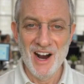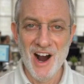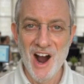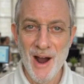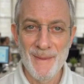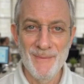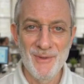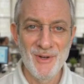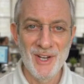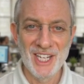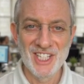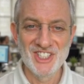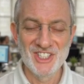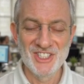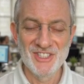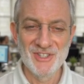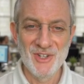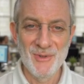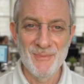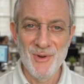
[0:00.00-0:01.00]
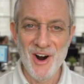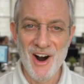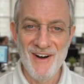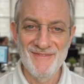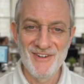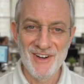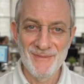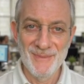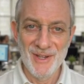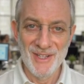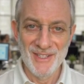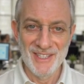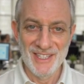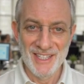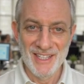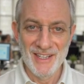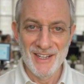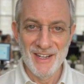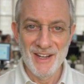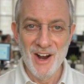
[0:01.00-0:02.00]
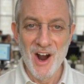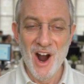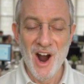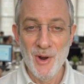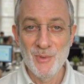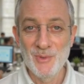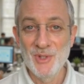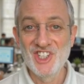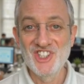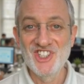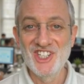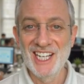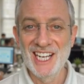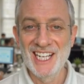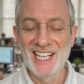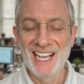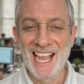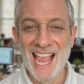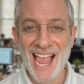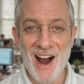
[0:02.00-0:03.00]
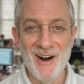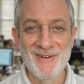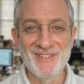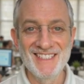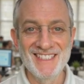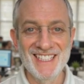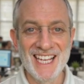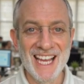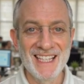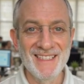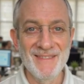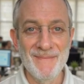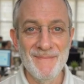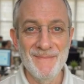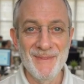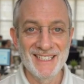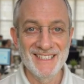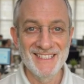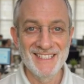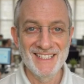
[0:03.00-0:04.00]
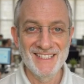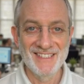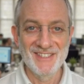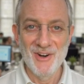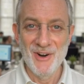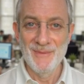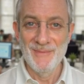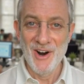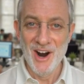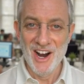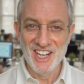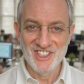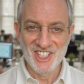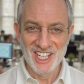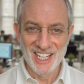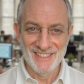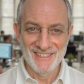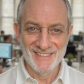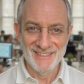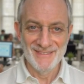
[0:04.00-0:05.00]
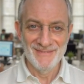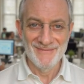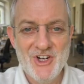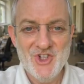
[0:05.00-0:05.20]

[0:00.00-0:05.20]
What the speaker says: operations or profitability, originating outside the business or project.